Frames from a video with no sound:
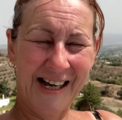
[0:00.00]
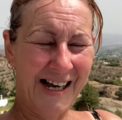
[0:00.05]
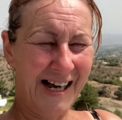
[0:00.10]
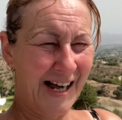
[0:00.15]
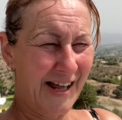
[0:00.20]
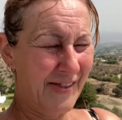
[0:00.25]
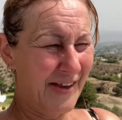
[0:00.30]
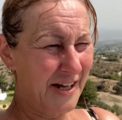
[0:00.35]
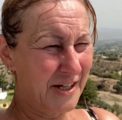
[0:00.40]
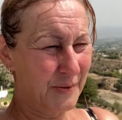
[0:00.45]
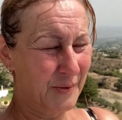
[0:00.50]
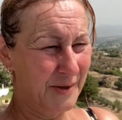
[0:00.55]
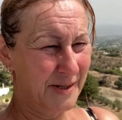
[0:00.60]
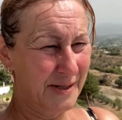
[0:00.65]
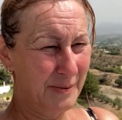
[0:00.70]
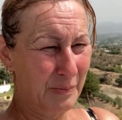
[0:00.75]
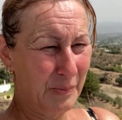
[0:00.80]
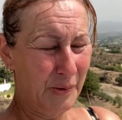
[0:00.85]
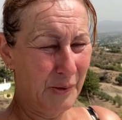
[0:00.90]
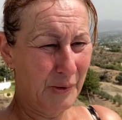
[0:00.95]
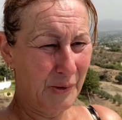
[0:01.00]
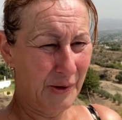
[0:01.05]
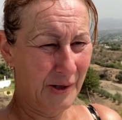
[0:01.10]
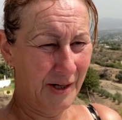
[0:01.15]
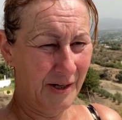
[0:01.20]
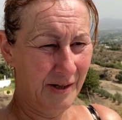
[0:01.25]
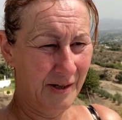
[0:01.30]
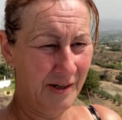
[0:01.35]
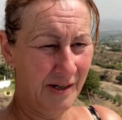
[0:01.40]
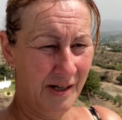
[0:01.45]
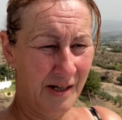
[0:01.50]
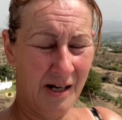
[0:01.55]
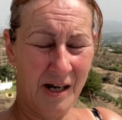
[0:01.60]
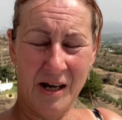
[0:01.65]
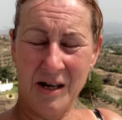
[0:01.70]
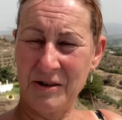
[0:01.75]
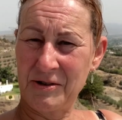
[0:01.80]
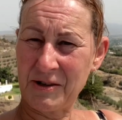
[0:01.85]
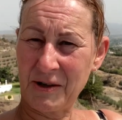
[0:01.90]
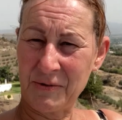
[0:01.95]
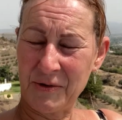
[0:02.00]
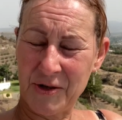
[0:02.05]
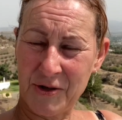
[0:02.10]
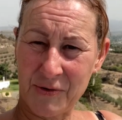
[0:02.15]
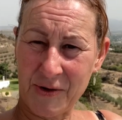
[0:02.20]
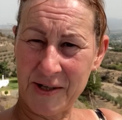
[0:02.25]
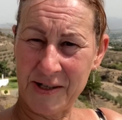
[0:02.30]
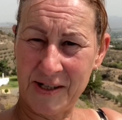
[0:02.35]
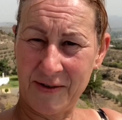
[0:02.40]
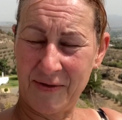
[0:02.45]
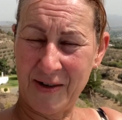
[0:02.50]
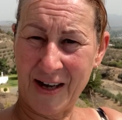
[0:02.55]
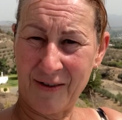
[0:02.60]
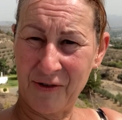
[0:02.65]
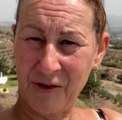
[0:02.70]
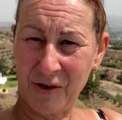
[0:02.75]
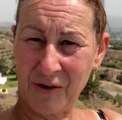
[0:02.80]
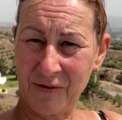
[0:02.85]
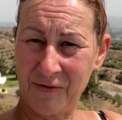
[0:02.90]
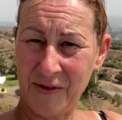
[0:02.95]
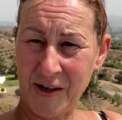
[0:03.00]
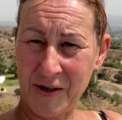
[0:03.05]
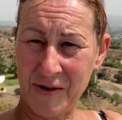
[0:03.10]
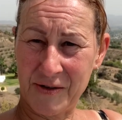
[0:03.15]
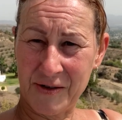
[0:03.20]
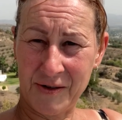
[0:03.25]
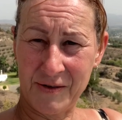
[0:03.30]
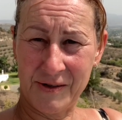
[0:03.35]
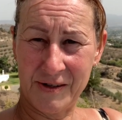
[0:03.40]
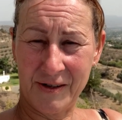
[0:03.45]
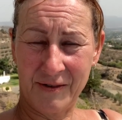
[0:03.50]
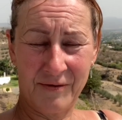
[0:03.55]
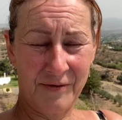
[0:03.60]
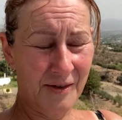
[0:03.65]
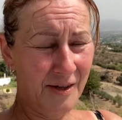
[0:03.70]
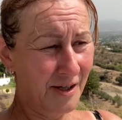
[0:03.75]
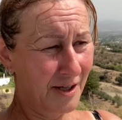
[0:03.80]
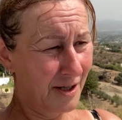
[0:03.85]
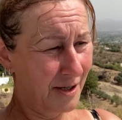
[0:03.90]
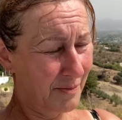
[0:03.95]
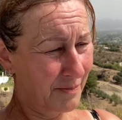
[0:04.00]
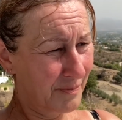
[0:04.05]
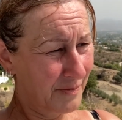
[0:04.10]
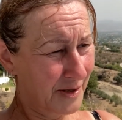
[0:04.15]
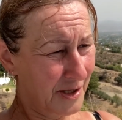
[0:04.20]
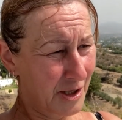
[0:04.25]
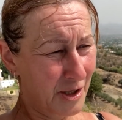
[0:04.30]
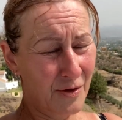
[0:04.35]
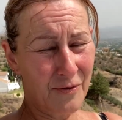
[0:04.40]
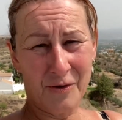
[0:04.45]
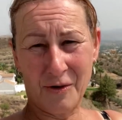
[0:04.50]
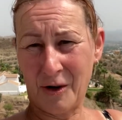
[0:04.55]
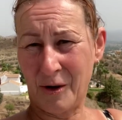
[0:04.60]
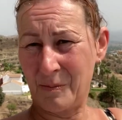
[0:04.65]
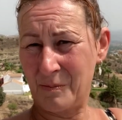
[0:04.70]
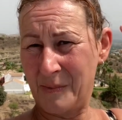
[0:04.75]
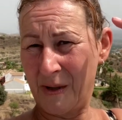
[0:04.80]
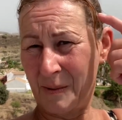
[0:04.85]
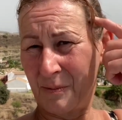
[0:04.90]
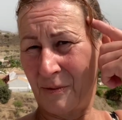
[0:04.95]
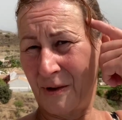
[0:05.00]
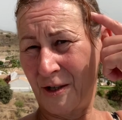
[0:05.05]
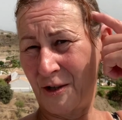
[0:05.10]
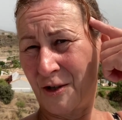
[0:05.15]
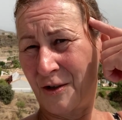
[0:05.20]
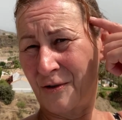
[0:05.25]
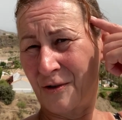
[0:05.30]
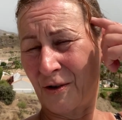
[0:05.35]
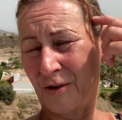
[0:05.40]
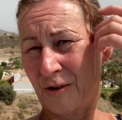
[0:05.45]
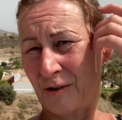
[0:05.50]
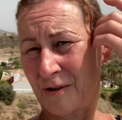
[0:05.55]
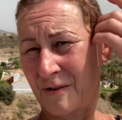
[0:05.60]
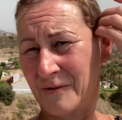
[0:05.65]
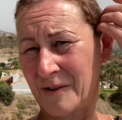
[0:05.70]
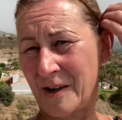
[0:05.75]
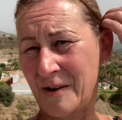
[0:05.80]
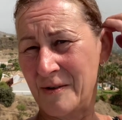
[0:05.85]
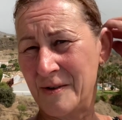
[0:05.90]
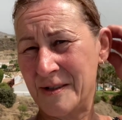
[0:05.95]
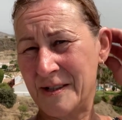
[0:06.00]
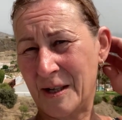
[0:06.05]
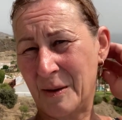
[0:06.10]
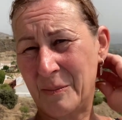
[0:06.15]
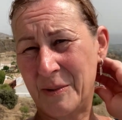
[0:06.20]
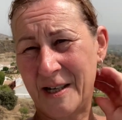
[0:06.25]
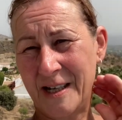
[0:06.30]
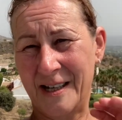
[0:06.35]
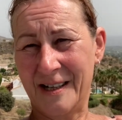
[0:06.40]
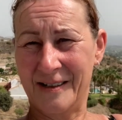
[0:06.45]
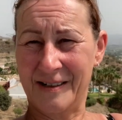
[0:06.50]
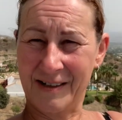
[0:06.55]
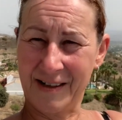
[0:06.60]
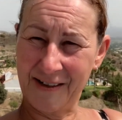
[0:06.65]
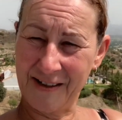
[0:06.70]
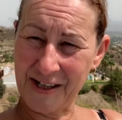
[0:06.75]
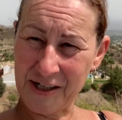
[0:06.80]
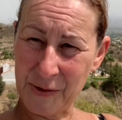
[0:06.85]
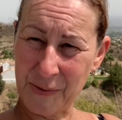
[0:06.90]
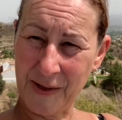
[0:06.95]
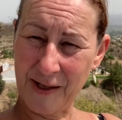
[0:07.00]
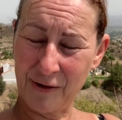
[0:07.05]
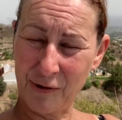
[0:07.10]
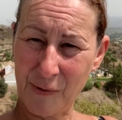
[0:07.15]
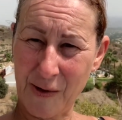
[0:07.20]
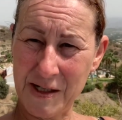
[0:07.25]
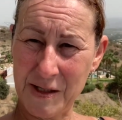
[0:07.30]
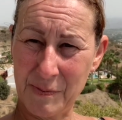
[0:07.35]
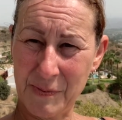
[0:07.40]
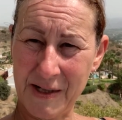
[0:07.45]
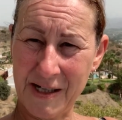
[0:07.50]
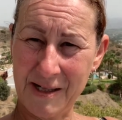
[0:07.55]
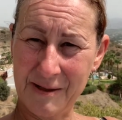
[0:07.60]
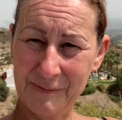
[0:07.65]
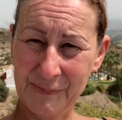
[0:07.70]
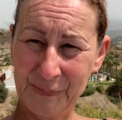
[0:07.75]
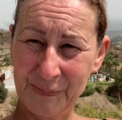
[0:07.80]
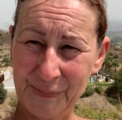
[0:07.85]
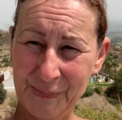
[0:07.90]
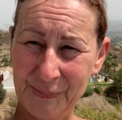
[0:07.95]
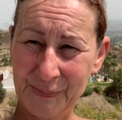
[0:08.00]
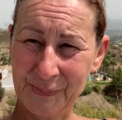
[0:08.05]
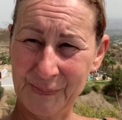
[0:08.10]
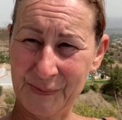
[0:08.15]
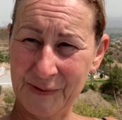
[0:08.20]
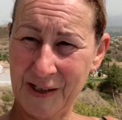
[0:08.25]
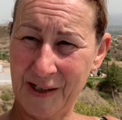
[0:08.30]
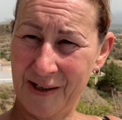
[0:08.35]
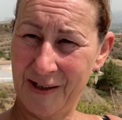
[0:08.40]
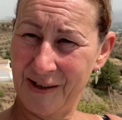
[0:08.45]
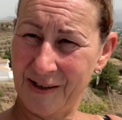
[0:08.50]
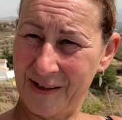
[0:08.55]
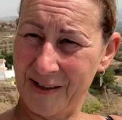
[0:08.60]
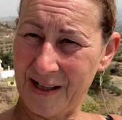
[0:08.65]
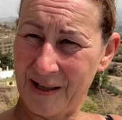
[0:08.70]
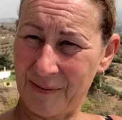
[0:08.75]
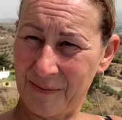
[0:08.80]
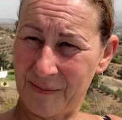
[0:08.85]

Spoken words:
And that's what's important. Don't stress if you haven't got photos of them. You've got memories. You've got your photos up here. And that's where they'll always be. Can